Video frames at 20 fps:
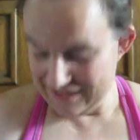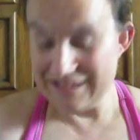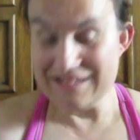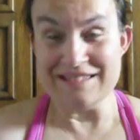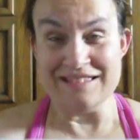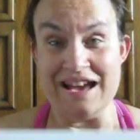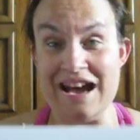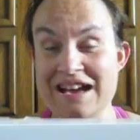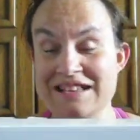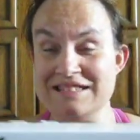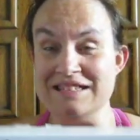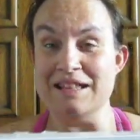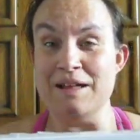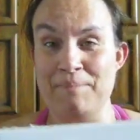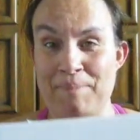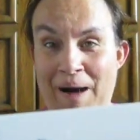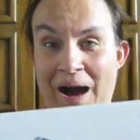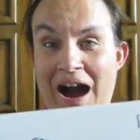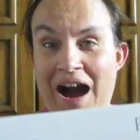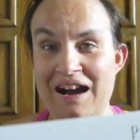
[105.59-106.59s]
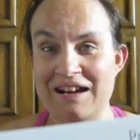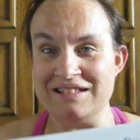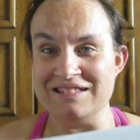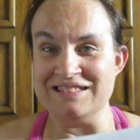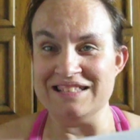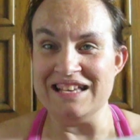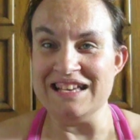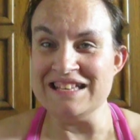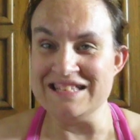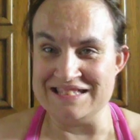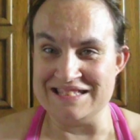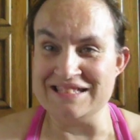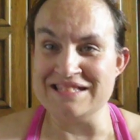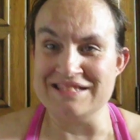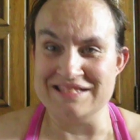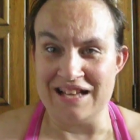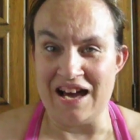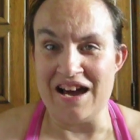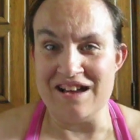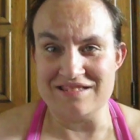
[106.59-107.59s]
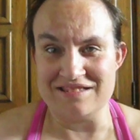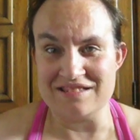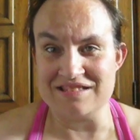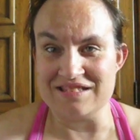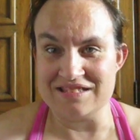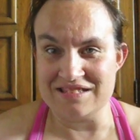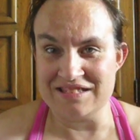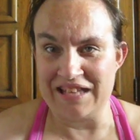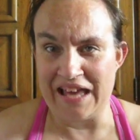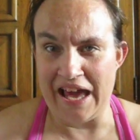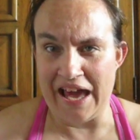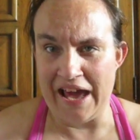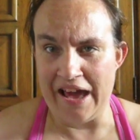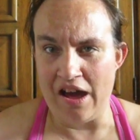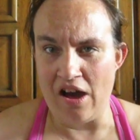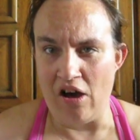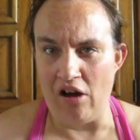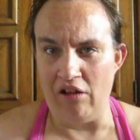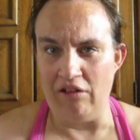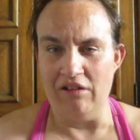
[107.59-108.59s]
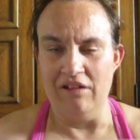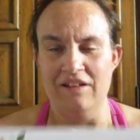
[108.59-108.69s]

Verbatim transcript: The size of the box is the size of the scale.